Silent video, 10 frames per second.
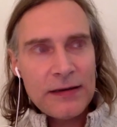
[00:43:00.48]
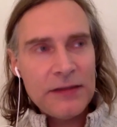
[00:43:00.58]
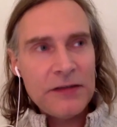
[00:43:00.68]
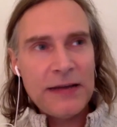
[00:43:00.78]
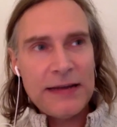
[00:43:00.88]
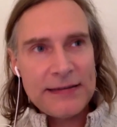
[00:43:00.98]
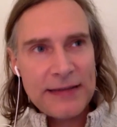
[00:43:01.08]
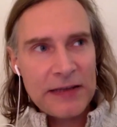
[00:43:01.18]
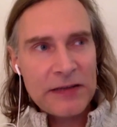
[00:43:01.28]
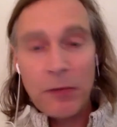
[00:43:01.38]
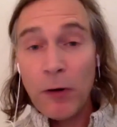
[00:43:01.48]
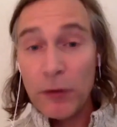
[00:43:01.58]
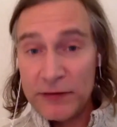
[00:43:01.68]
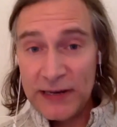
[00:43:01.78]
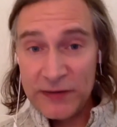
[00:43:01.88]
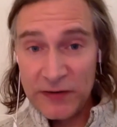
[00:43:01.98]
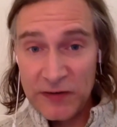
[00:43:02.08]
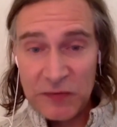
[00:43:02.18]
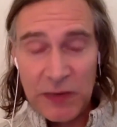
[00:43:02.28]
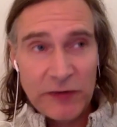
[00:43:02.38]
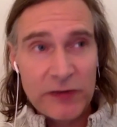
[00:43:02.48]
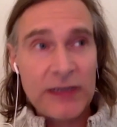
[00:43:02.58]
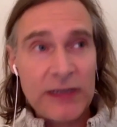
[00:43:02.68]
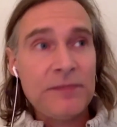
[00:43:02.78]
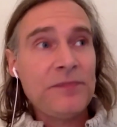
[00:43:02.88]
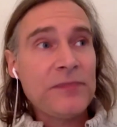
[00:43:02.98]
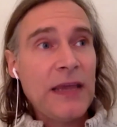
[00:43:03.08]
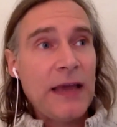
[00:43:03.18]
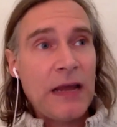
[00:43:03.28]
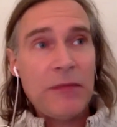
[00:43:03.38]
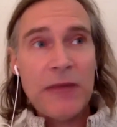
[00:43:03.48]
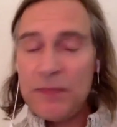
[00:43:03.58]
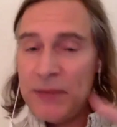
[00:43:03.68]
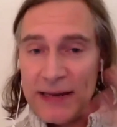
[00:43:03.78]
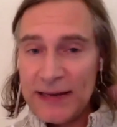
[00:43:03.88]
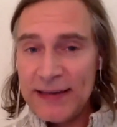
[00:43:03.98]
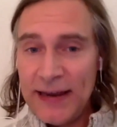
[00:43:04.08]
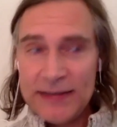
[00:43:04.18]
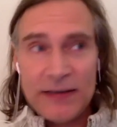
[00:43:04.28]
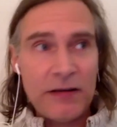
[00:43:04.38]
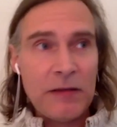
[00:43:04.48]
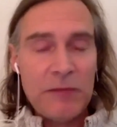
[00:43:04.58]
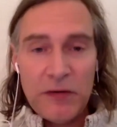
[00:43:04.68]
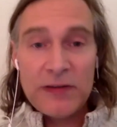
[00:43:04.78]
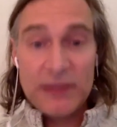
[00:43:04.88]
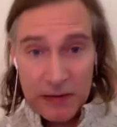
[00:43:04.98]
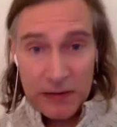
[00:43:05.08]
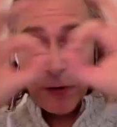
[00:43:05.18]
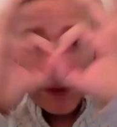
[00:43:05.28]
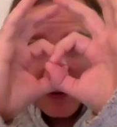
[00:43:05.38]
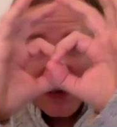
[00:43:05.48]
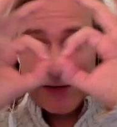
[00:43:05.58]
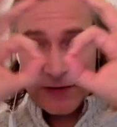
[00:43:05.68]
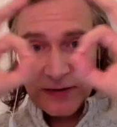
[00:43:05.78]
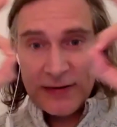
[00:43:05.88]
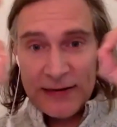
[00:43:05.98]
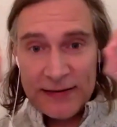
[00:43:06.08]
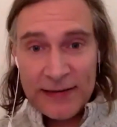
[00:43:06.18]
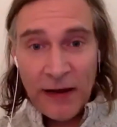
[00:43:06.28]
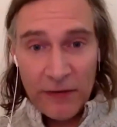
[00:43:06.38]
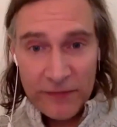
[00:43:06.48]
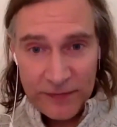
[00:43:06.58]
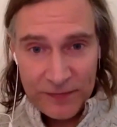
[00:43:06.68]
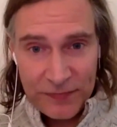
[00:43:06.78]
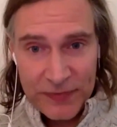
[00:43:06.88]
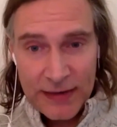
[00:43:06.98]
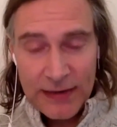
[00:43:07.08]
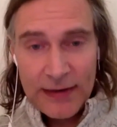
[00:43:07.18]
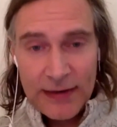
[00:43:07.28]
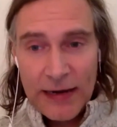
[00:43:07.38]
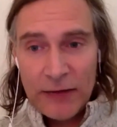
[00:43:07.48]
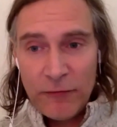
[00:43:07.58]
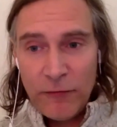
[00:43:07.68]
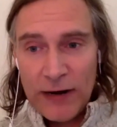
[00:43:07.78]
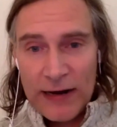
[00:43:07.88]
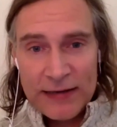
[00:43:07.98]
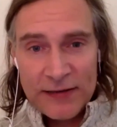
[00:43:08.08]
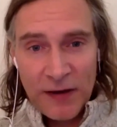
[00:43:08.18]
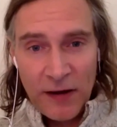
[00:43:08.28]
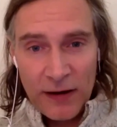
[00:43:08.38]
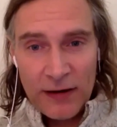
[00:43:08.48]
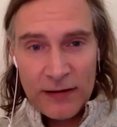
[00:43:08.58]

the United States, the polarization especially. And I'm not picking sides here. I'm noticing the polarization itself. And what I saw